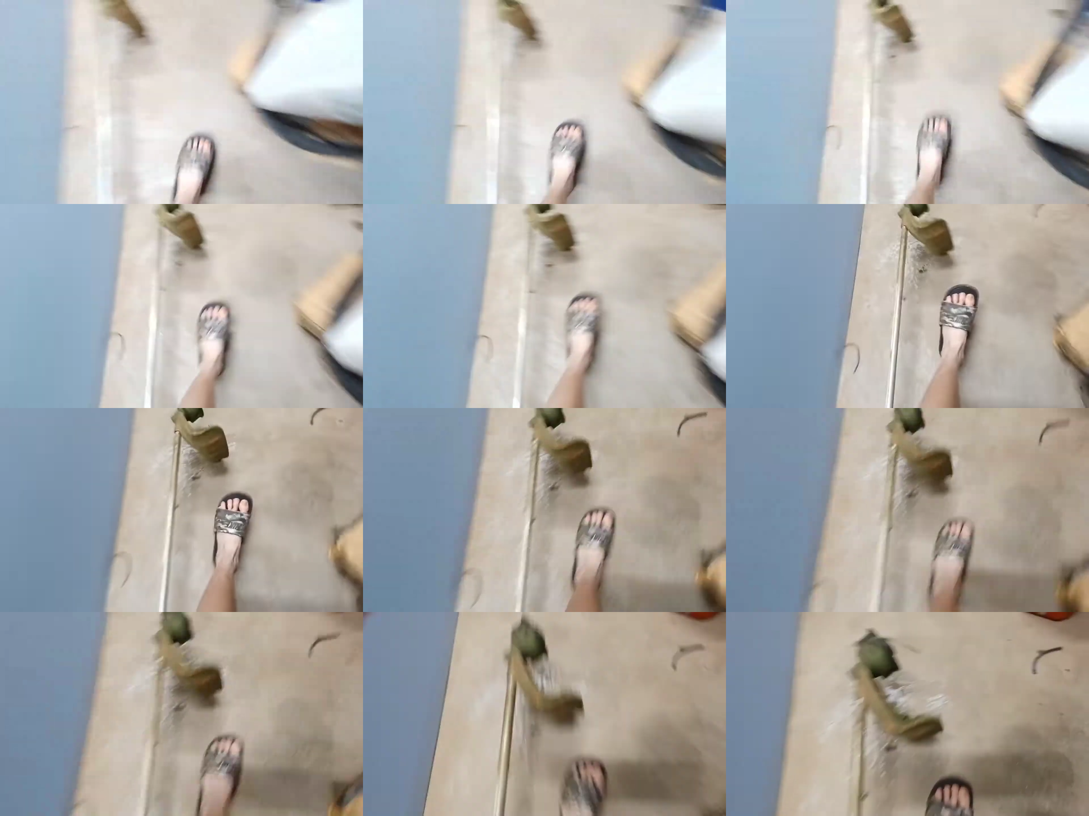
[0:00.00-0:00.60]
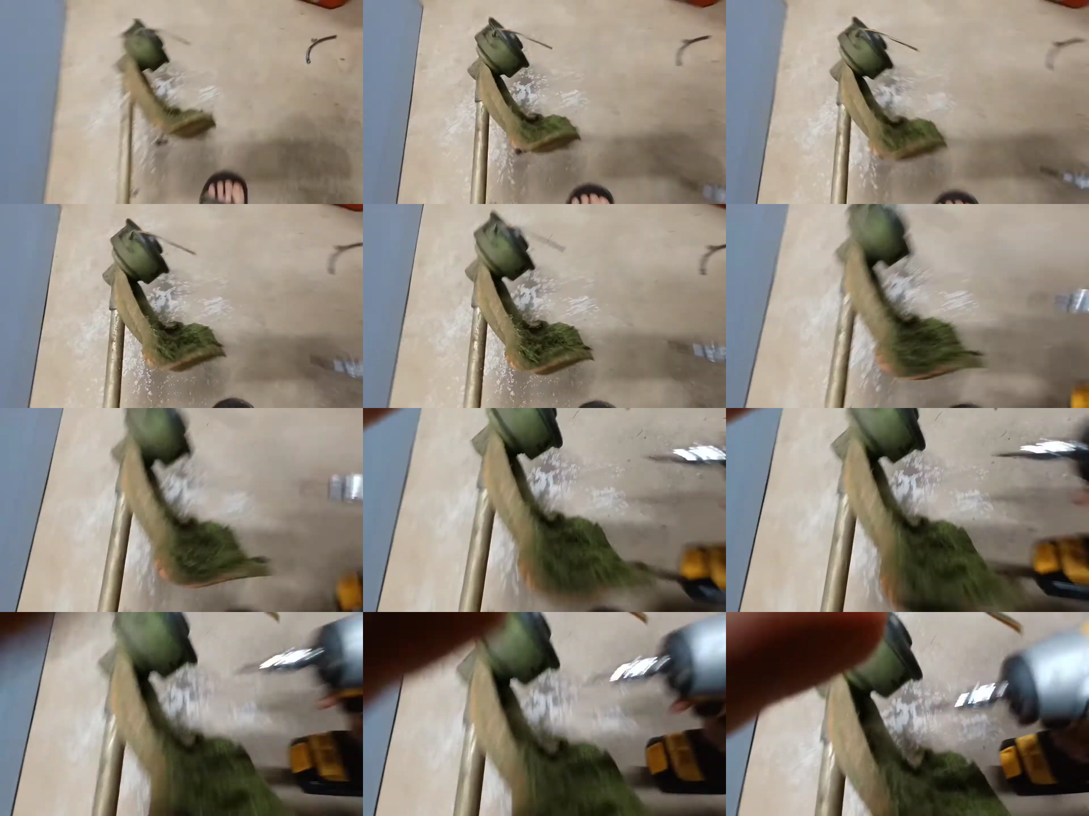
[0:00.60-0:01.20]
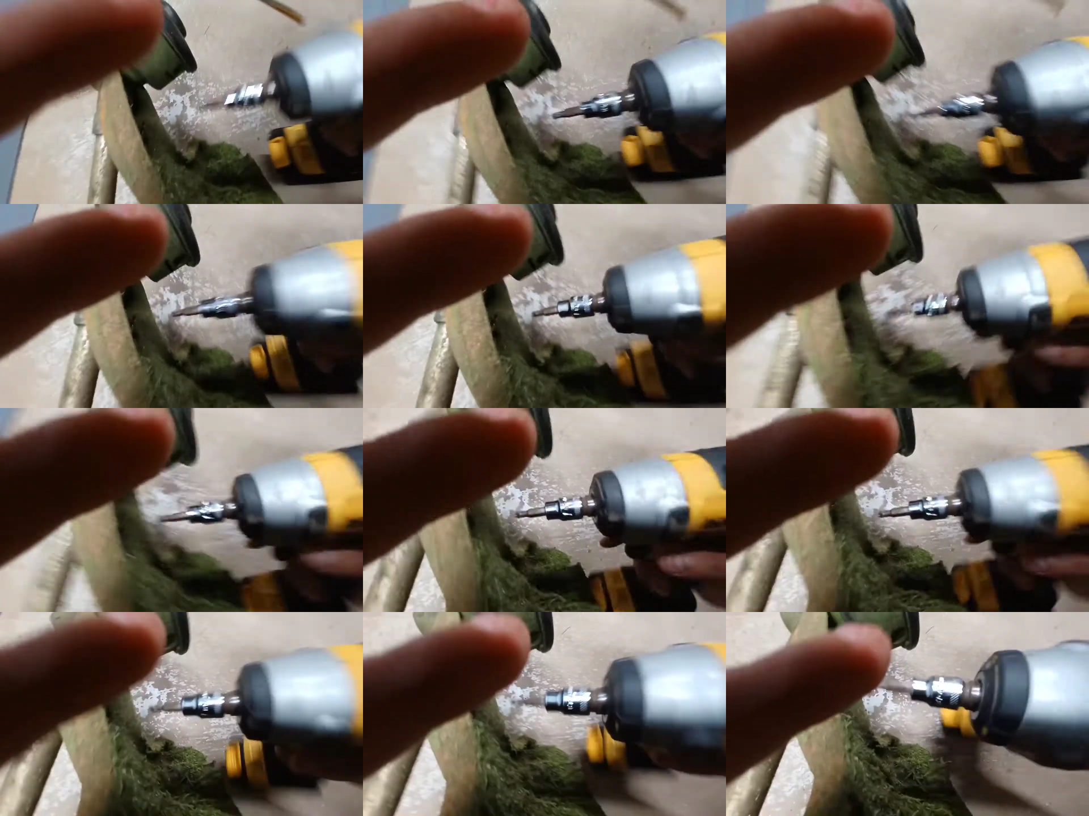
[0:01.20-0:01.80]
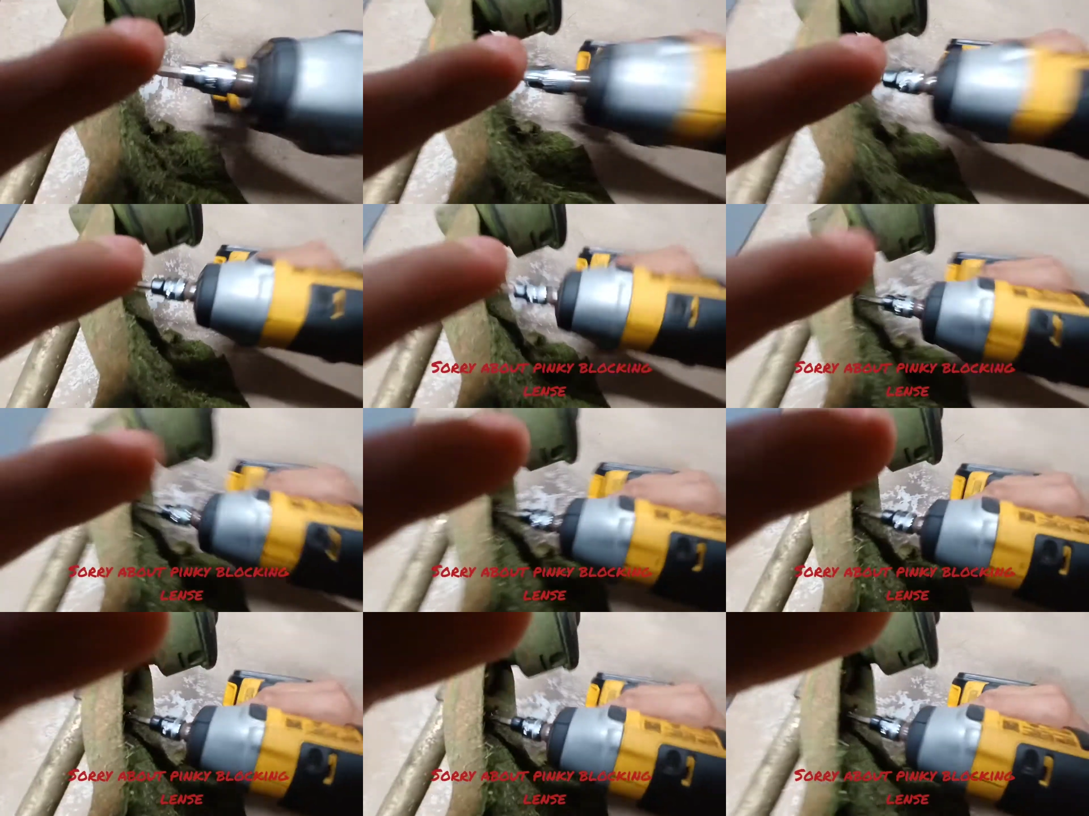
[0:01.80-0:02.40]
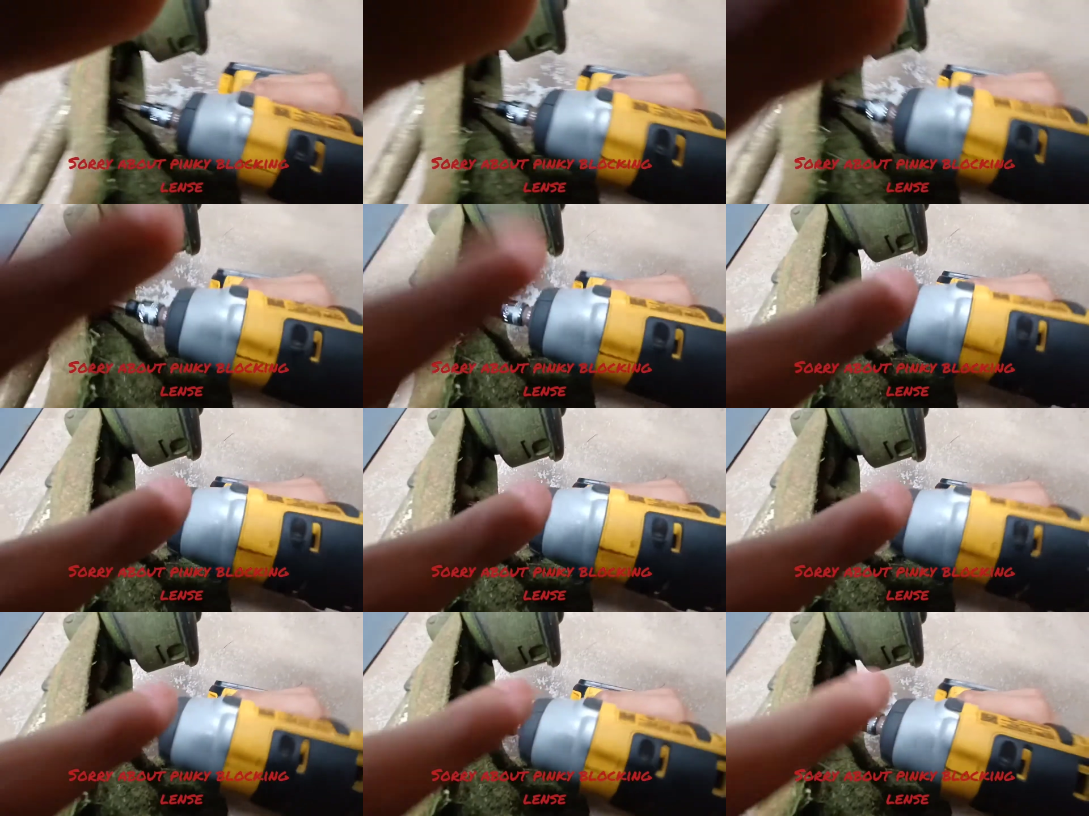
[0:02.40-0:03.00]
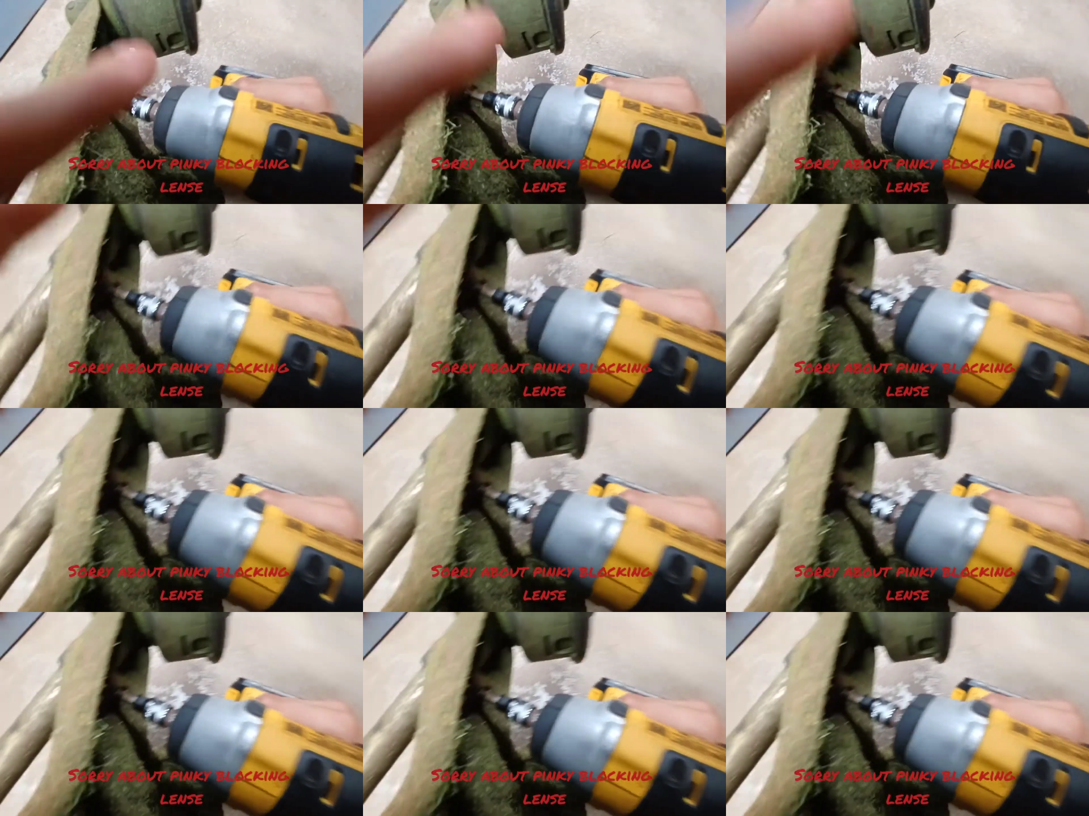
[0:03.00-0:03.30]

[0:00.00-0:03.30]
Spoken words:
No face is visible, so there are no lips to read.